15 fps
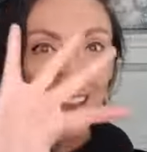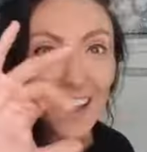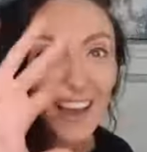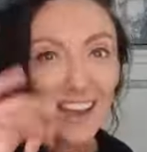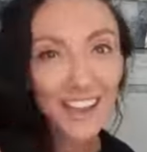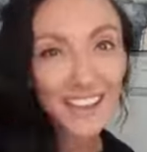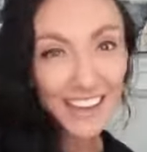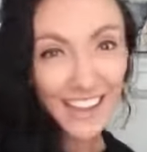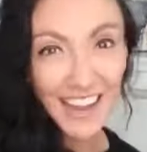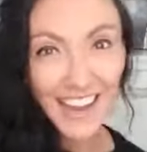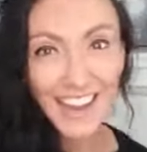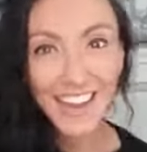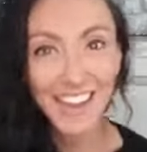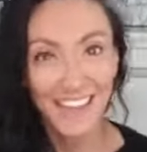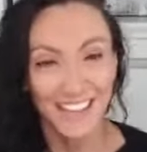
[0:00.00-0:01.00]
Hi
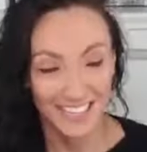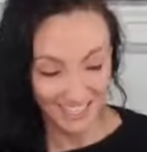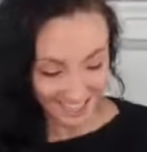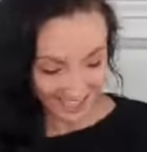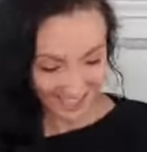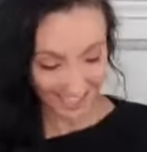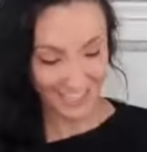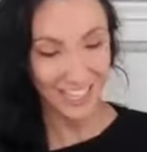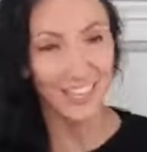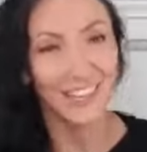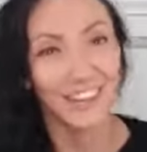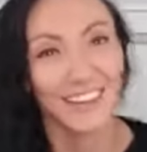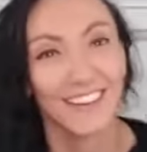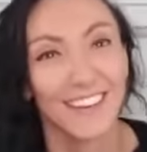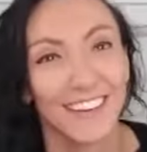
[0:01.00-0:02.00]
guys!
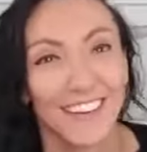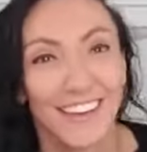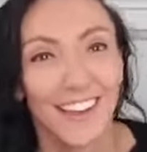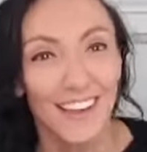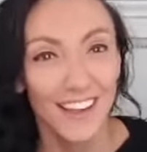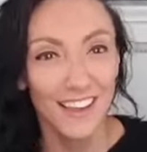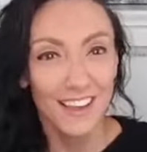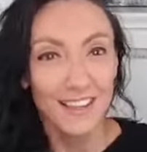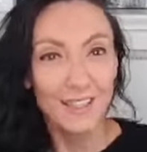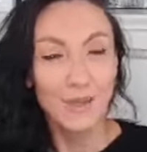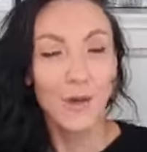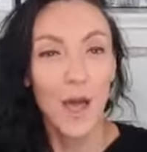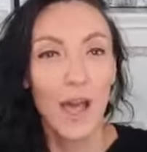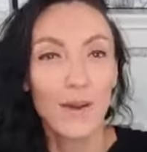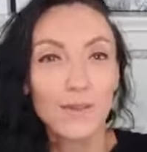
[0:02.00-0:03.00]
So
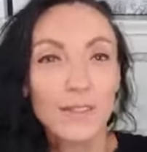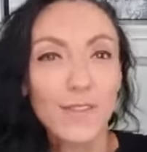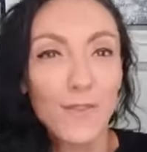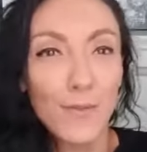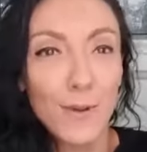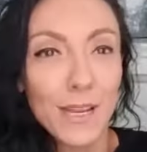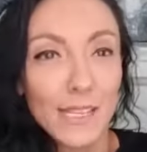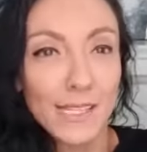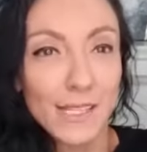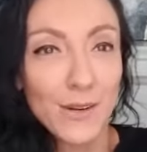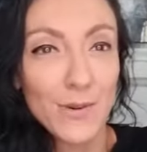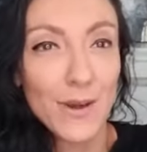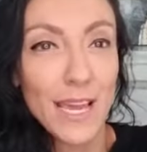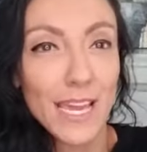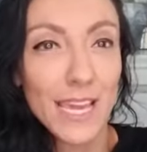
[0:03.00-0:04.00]
how's everybody's
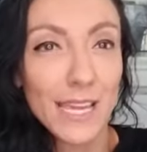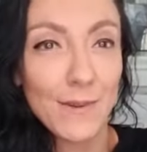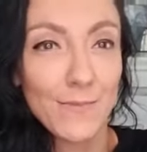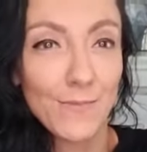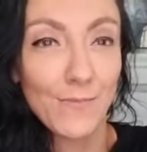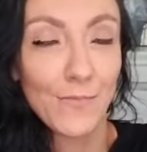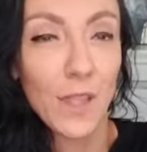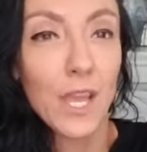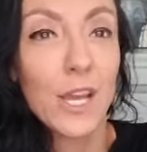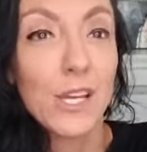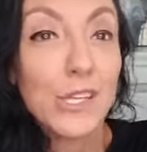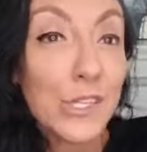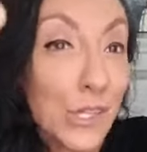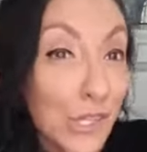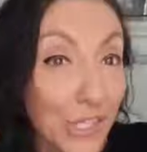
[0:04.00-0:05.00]
doing?
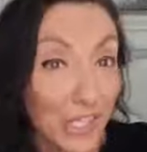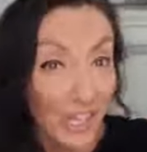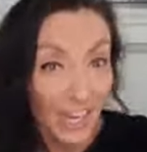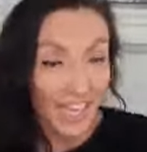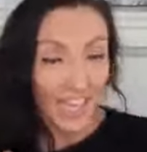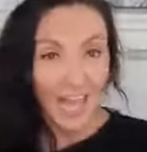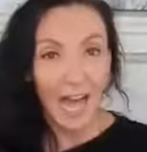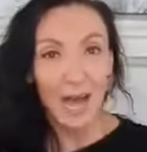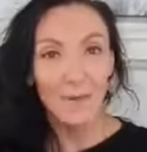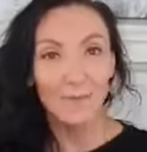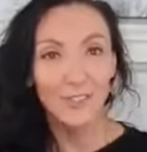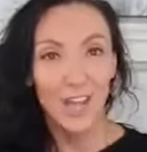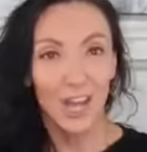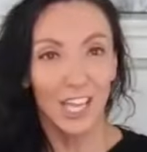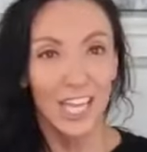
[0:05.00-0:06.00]
So today I'm
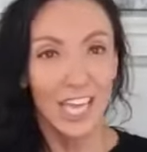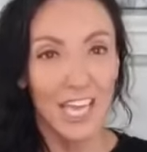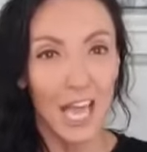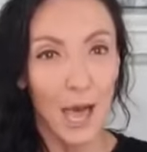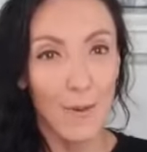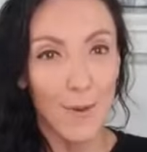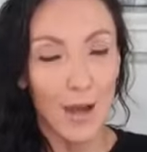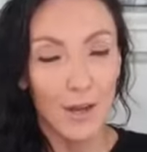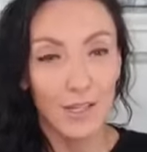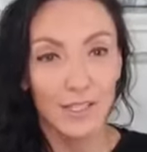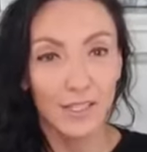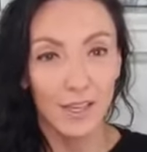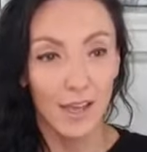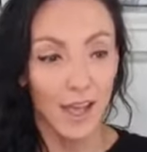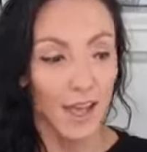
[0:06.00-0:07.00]
talking about
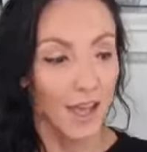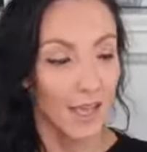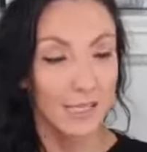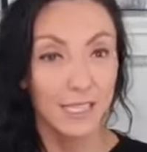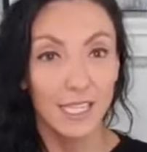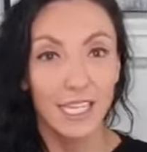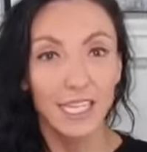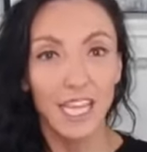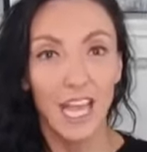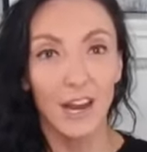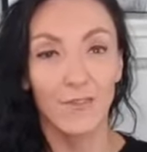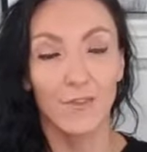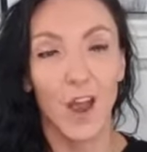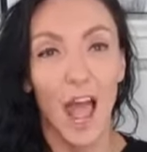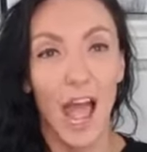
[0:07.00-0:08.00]
skincare
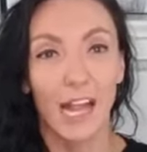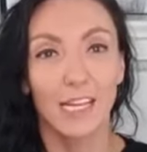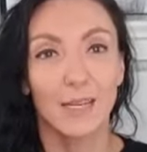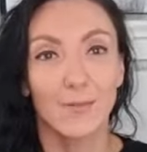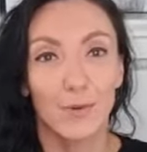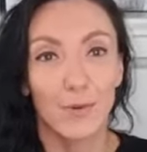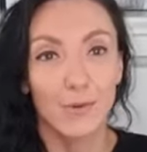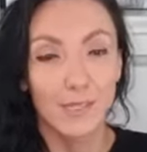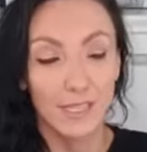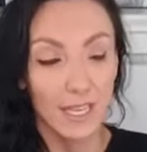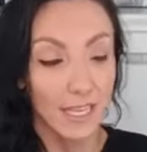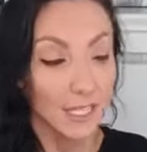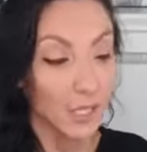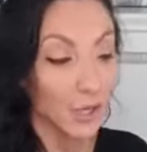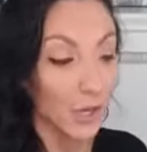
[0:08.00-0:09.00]
for acne prone
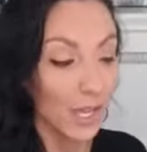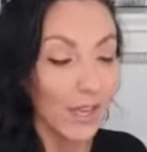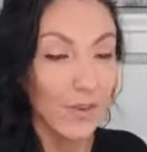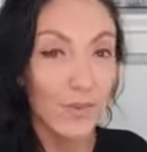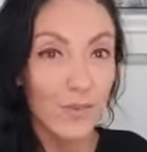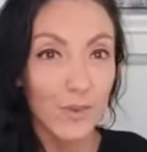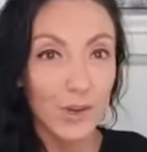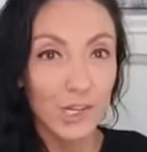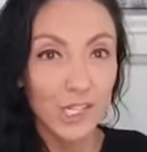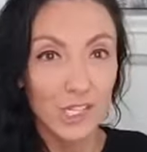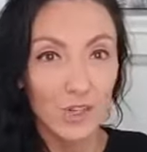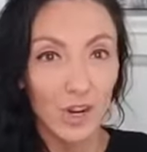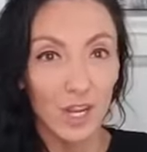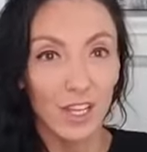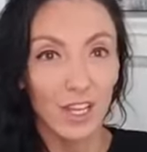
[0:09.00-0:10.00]
skin. So if you're
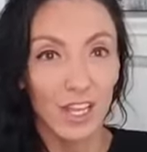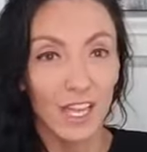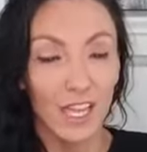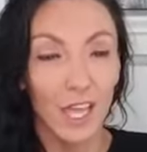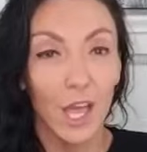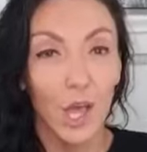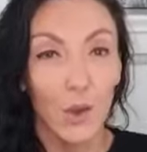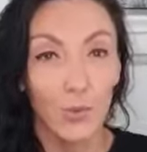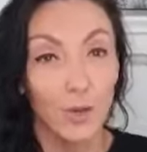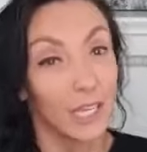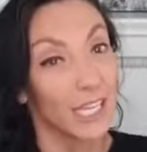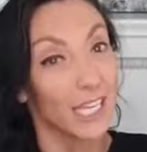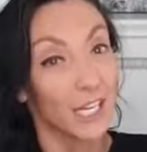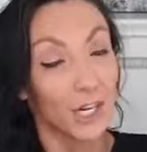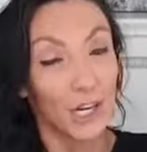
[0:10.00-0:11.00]
struggling with
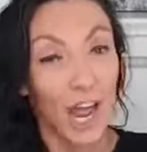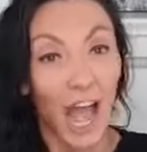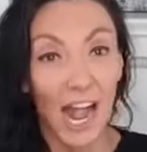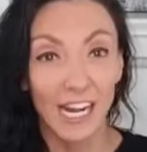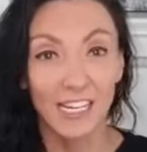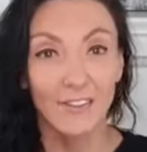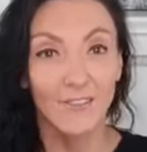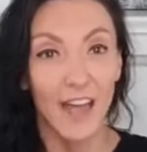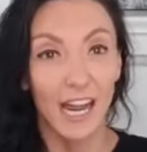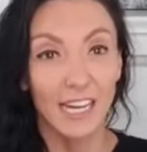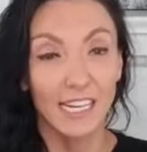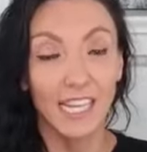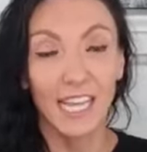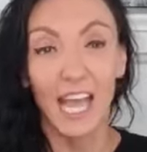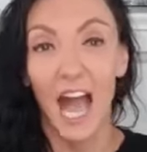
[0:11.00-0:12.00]
either active
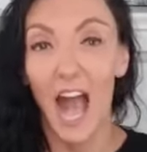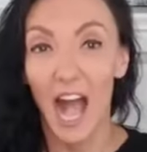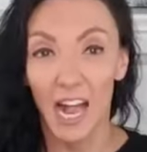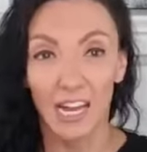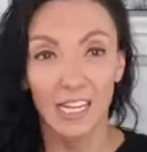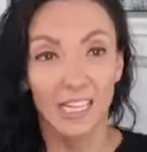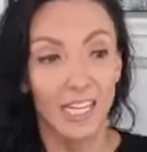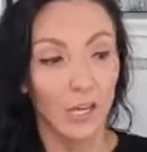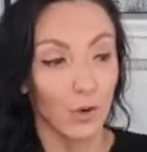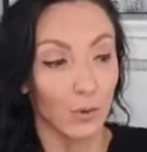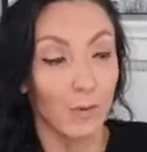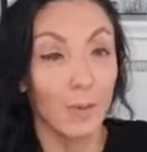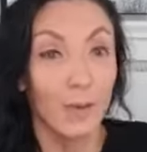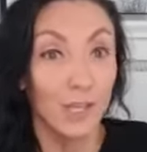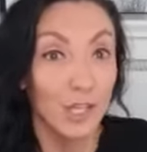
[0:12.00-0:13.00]
acne, or
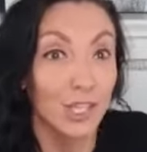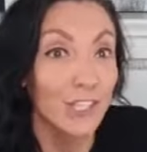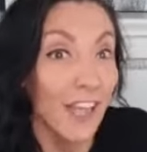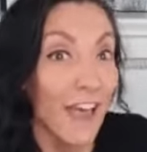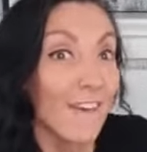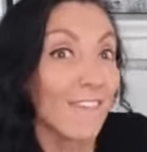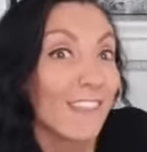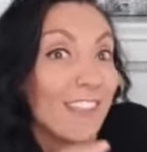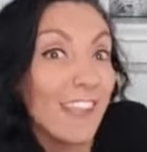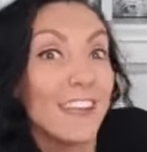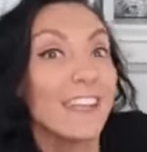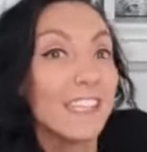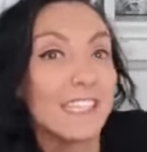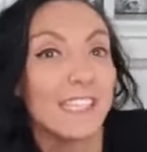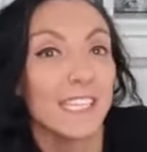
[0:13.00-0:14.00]
maybe you just have
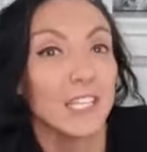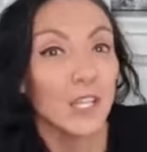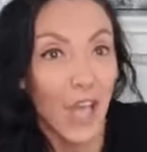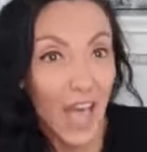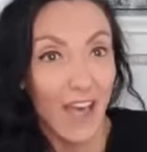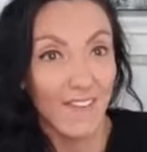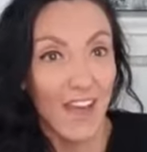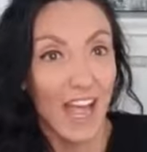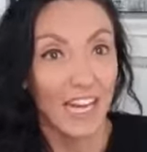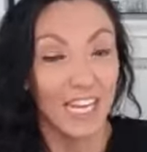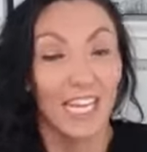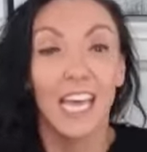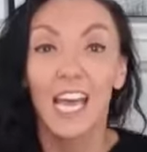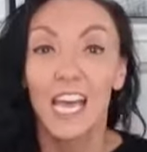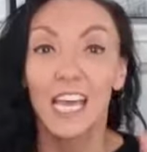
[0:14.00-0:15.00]
tendency to have
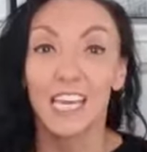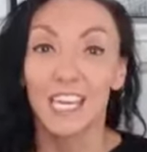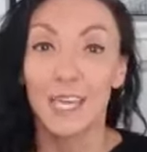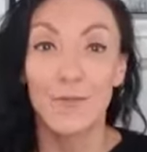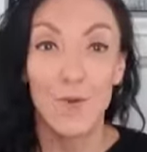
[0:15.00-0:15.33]
acne, keep